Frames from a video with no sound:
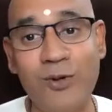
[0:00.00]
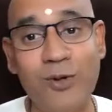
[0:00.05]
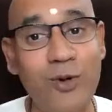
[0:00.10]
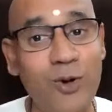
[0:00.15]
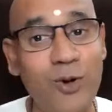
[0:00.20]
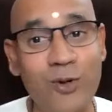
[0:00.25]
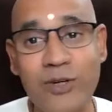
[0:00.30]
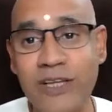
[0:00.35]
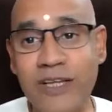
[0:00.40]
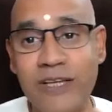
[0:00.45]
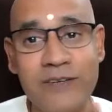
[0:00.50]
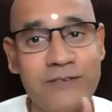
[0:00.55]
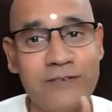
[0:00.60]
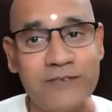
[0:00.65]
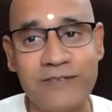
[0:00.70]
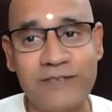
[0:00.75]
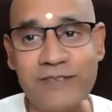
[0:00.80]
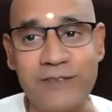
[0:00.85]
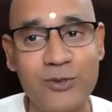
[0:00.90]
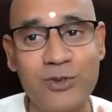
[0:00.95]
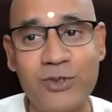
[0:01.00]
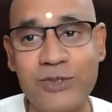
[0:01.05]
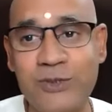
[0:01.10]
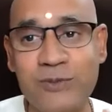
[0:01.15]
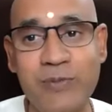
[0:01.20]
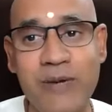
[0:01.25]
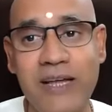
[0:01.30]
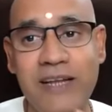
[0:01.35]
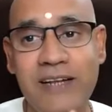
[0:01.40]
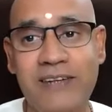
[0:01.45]
don't give to
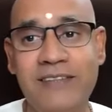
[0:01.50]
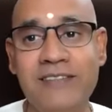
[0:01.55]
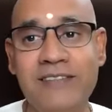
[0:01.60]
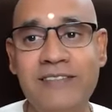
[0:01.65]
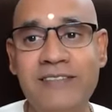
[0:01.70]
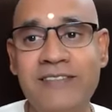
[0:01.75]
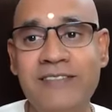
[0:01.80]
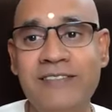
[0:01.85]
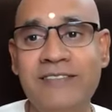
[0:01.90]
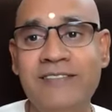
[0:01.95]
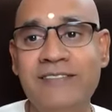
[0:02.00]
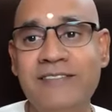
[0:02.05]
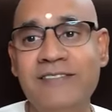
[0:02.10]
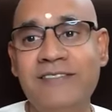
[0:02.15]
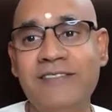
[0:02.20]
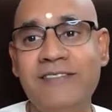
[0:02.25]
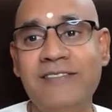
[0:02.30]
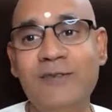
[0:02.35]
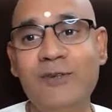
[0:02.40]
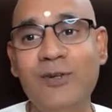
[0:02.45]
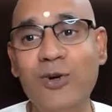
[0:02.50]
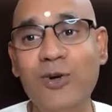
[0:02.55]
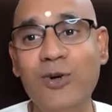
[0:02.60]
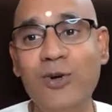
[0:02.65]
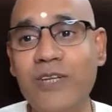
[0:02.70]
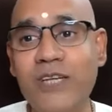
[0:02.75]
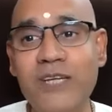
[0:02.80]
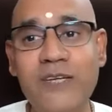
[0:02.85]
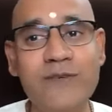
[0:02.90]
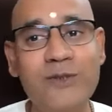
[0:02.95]
this man.
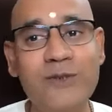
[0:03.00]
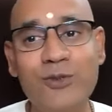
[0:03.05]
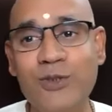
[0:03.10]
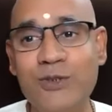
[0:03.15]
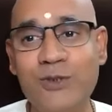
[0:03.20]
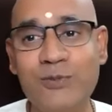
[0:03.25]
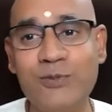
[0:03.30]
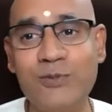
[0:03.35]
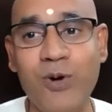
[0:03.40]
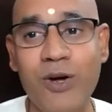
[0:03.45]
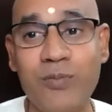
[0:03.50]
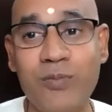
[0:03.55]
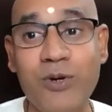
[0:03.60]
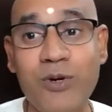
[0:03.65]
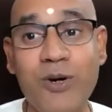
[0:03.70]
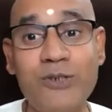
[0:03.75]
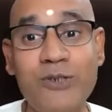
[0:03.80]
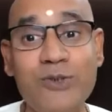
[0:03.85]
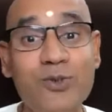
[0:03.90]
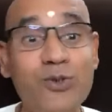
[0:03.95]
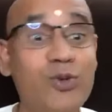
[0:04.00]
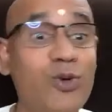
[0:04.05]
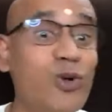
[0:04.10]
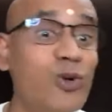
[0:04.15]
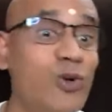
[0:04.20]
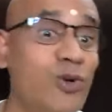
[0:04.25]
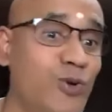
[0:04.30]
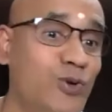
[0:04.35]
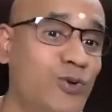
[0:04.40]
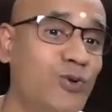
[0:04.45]
Don't give to this boy because you
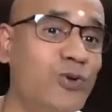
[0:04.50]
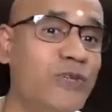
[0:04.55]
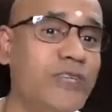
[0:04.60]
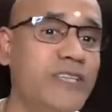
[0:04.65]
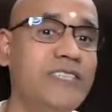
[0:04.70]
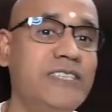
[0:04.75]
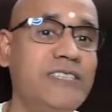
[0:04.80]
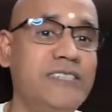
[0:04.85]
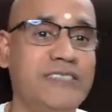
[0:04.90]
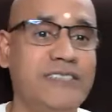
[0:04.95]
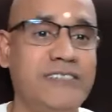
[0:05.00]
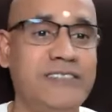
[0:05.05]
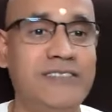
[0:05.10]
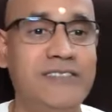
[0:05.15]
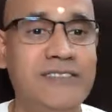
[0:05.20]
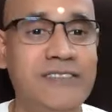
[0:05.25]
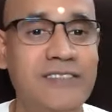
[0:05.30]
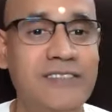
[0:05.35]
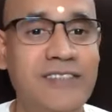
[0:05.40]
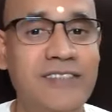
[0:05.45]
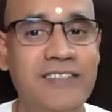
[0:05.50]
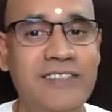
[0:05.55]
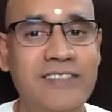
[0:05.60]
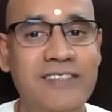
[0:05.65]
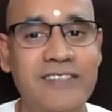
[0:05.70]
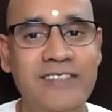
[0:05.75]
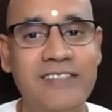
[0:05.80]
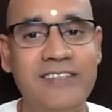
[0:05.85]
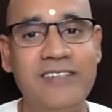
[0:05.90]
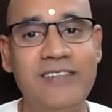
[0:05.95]
don't know who he is.
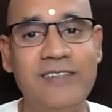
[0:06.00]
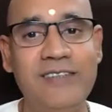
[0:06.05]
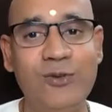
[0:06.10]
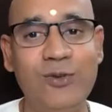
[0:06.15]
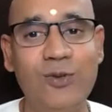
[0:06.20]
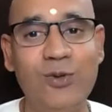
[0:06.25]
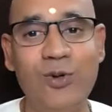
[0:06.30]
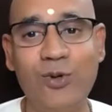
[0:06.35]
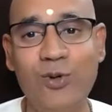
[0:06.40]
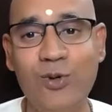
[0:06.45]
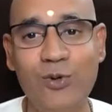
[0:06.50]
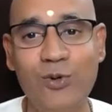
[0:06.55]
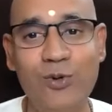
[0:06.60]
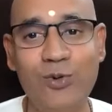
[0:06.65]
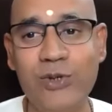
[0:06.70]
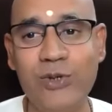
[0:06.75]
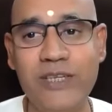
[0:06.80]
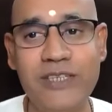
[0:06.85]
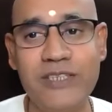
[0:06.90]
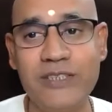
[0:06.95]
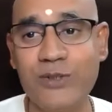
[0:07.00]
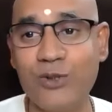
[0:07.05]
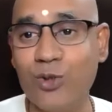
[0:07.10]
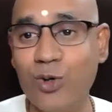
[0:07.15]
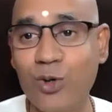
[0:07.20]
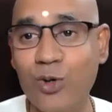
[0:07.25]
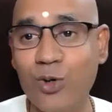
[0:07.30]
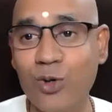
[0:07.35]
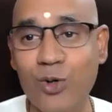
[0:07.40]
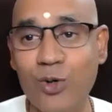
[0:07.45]
don't know who he is.
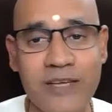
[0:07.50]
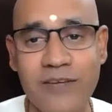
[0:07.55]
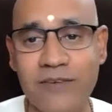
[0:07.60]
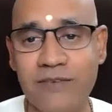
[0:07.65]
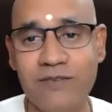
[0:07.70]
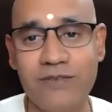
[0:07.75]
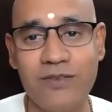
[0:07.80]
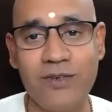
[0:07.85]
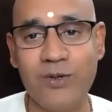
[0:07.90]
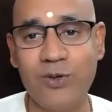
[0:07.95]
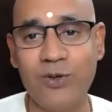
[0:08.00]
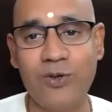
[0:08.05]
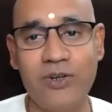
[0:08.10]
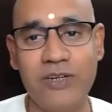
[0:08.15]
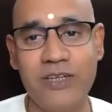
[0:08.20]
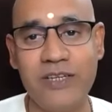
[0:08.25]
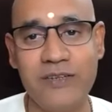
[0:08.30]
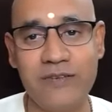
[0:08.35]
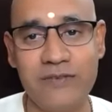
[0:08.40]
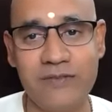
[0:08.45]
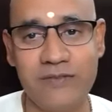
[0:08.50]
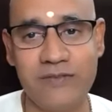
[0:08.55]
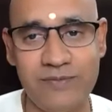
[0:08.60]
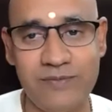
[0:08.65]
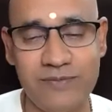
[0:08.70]
Don't give. Don't give.